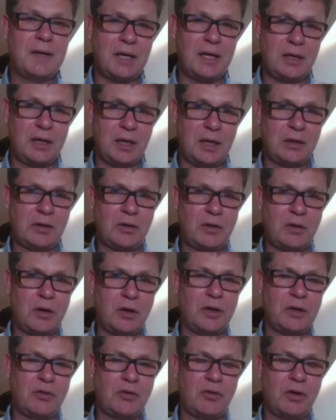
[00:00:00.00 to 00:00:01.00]
and an
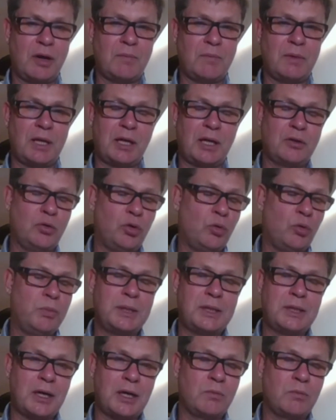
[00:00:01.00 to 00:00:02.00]
echocardiogram, and they can all be
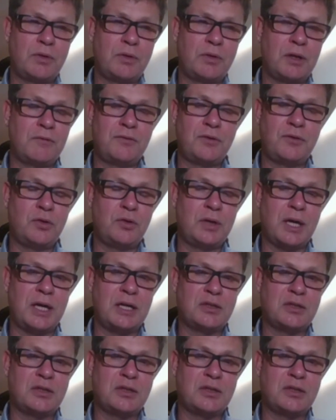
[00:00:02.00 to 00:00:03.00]
done within a few
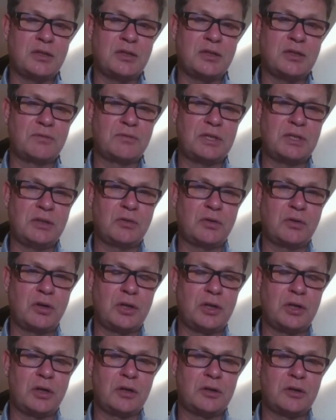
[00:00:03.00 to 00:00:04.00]
days seeing your
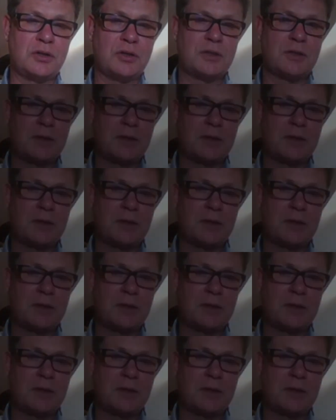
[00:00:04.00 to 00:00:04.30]
cardiologist.